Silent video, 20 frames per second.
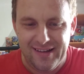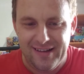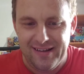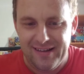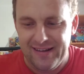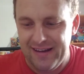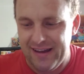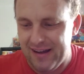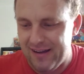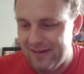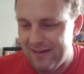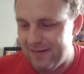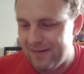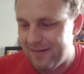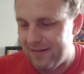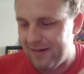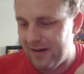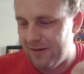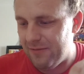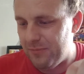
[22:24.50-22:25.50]
Yeah,
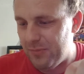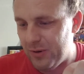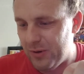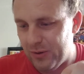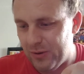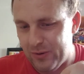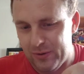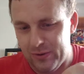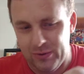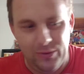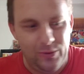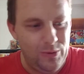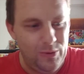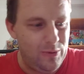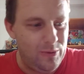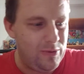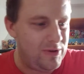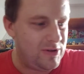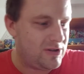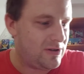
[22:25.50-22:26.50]
I've put all
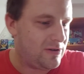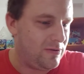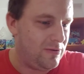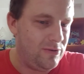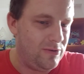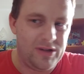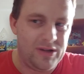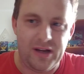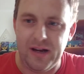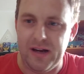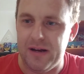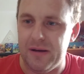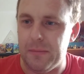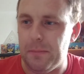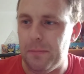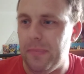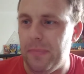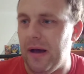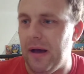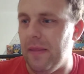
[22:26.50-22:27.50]
the screws in,
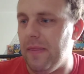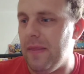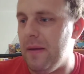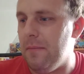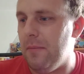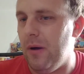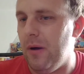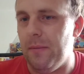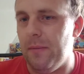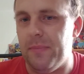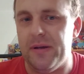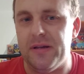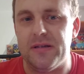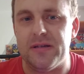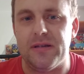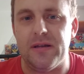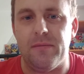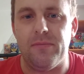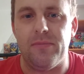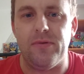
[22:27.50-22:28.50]
but there might be
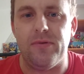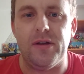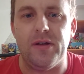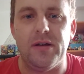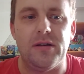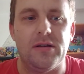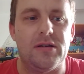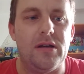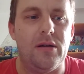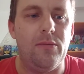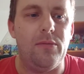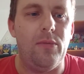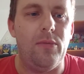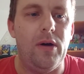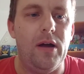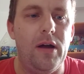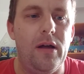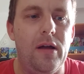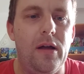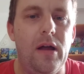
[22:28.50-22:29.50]
something
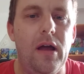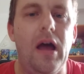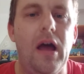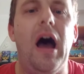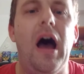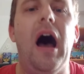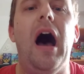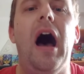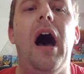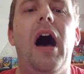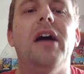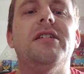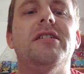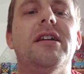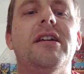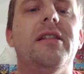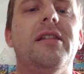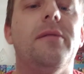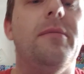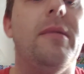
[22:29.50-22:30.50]
somewhere. Ah, I see them